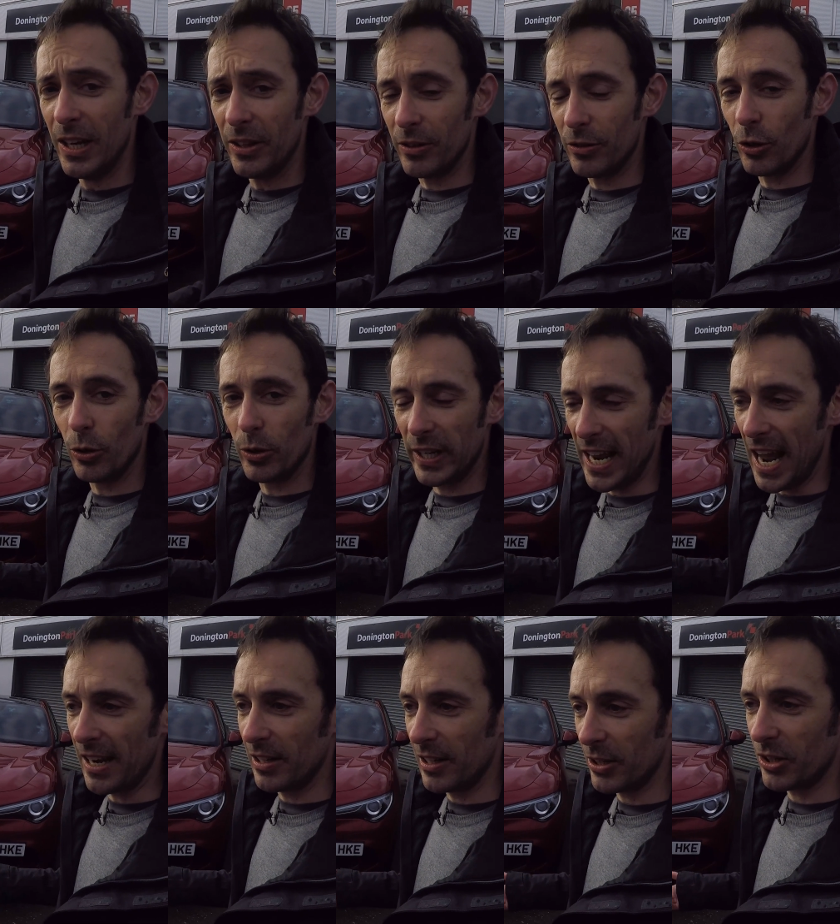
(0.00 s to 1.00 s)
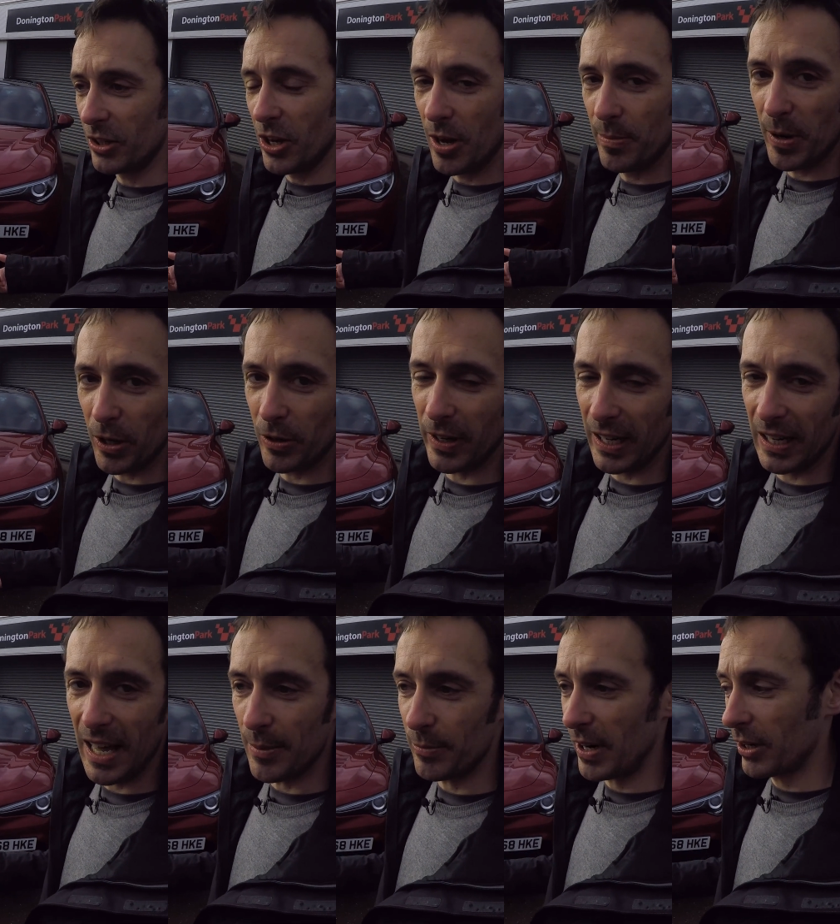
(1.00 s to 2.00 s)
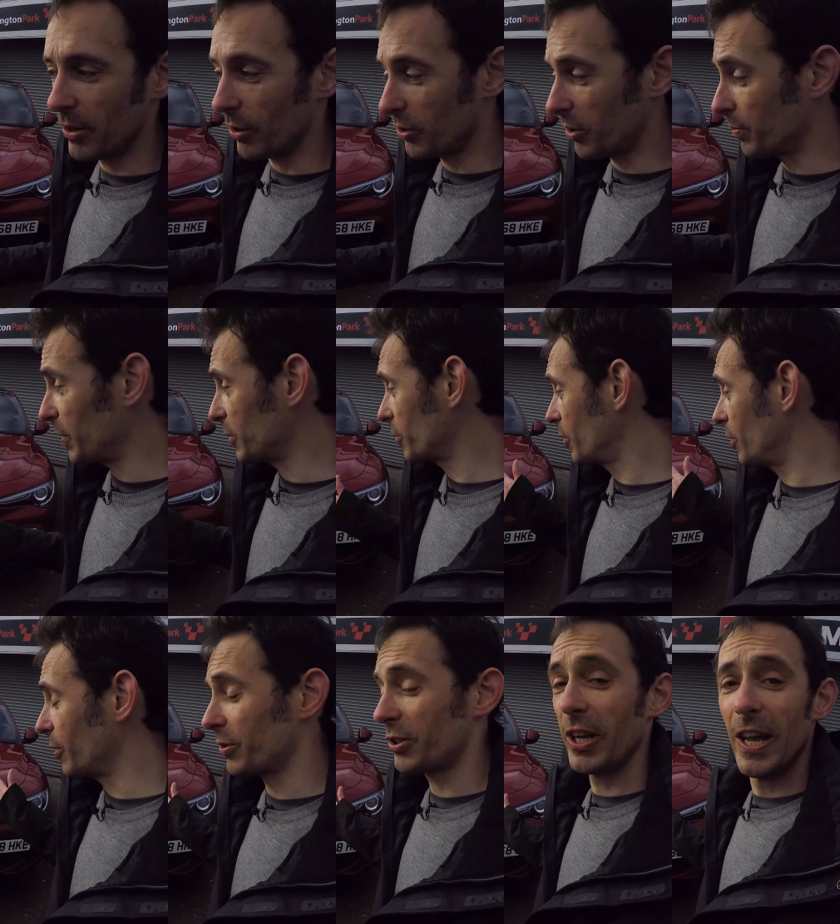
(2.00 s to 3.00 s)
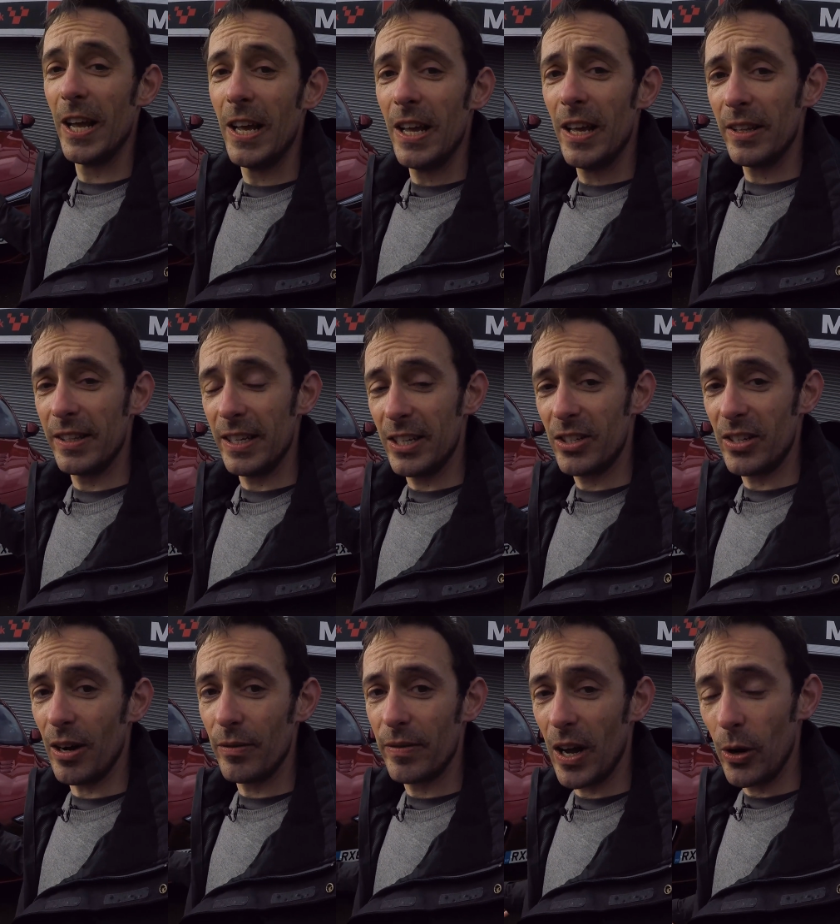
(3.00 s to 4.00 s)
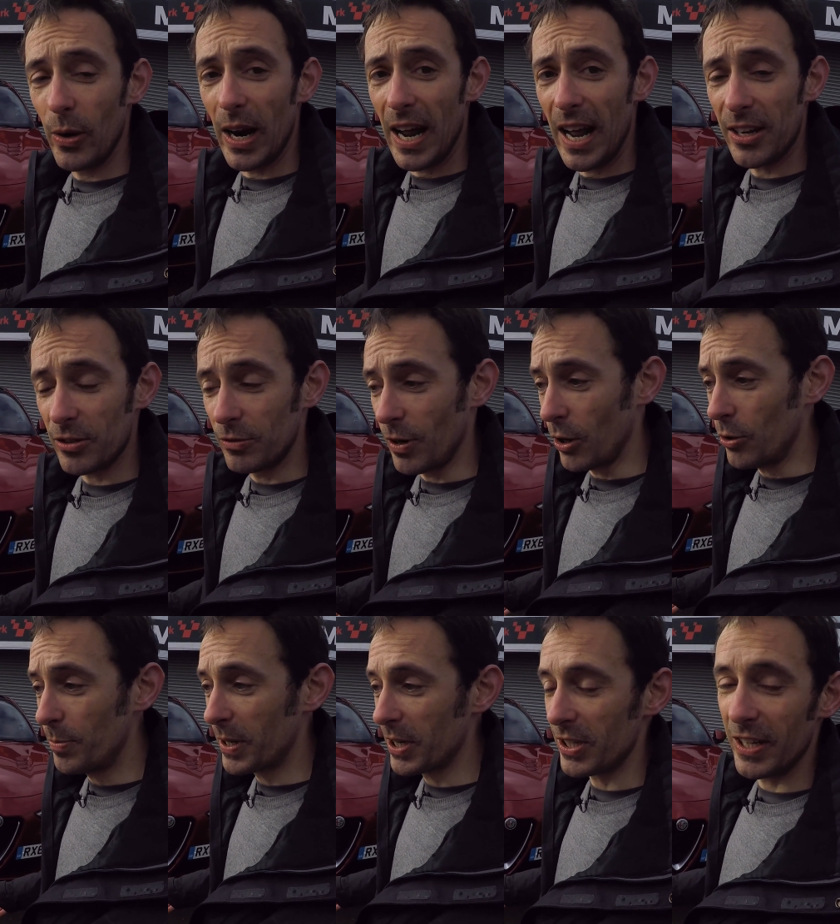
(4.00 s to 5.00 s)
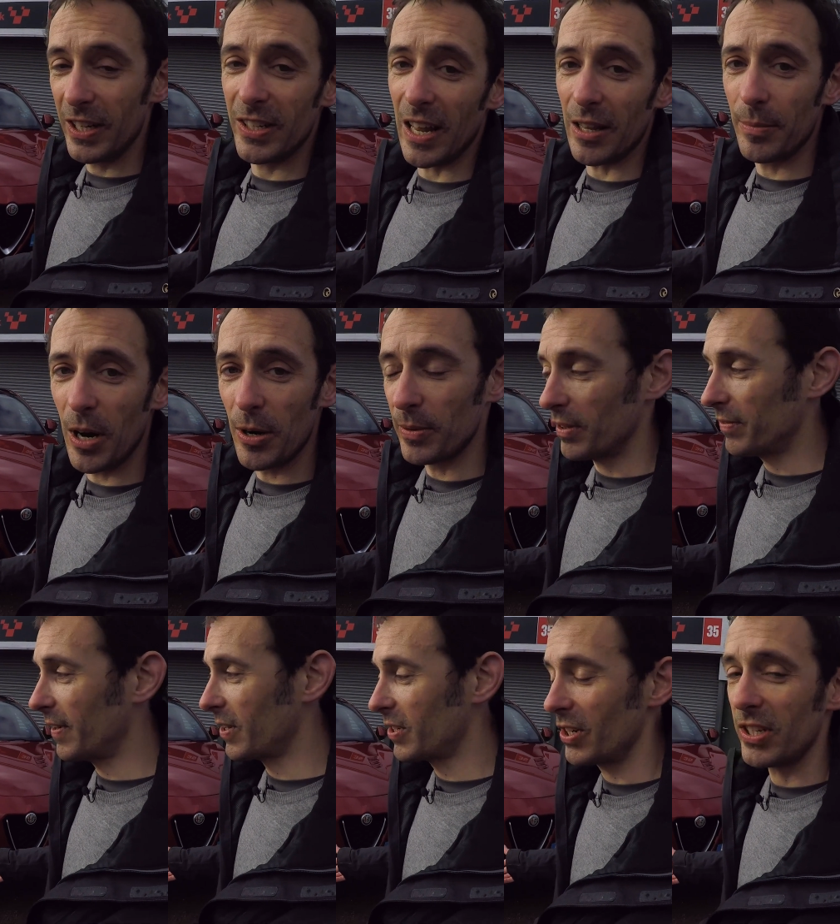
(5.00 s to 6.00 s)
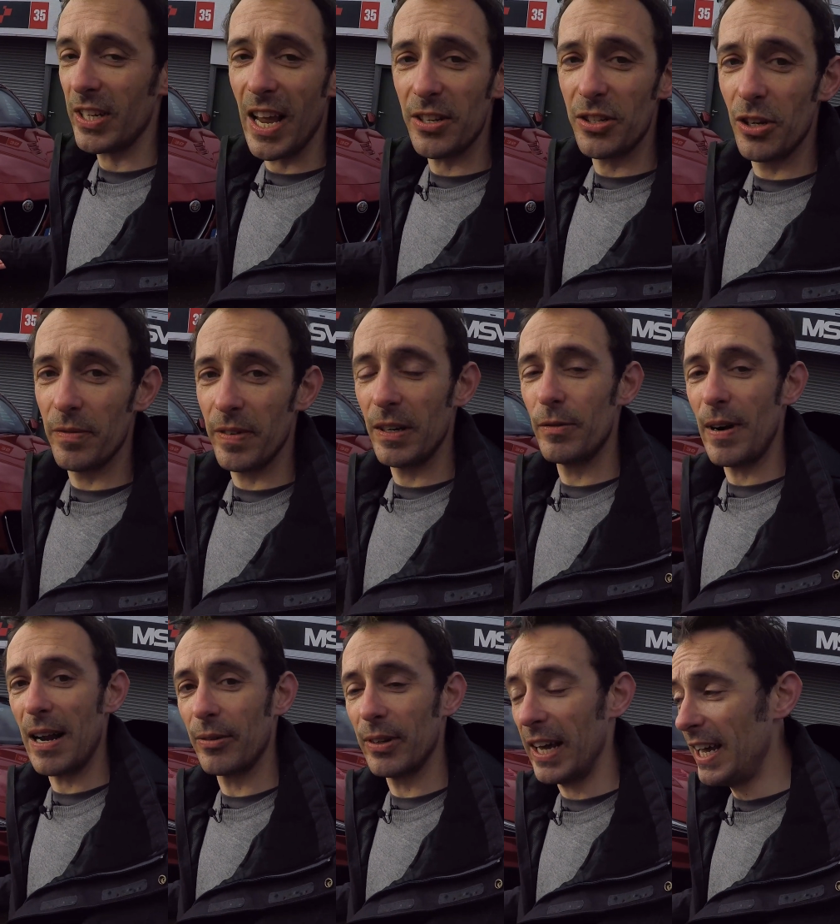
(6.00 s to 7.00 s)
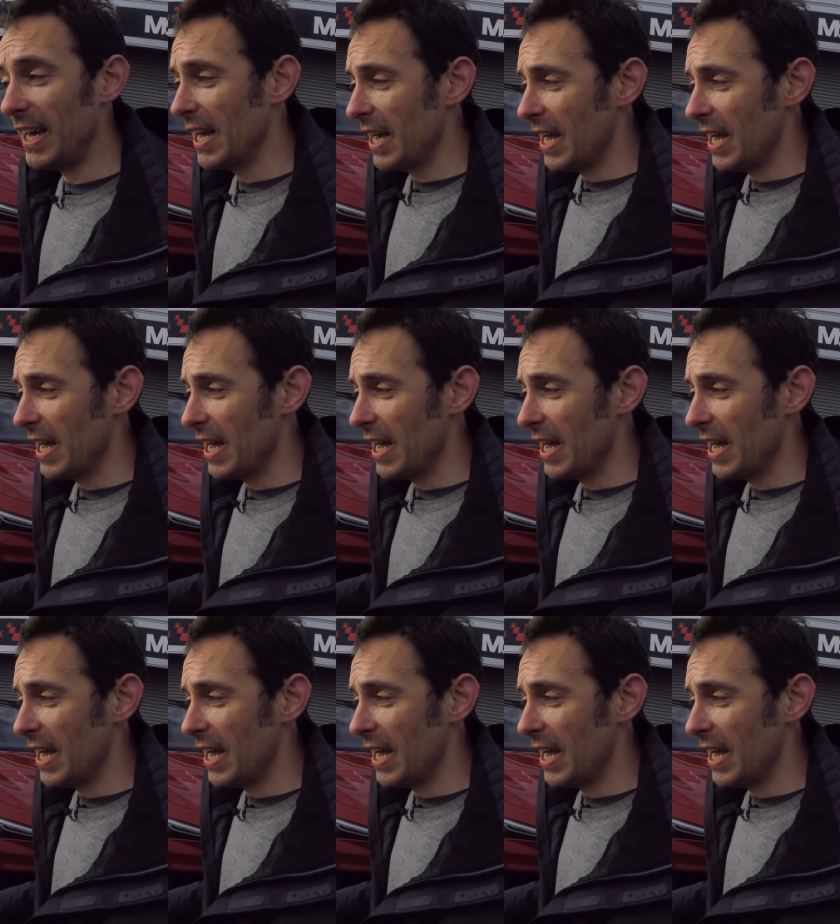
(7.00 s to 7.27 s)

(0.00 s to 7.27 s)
There are all the endless Nürburgring lap records, of which of course the Stelvio has a role because it is at the moment the fastest SUV round there.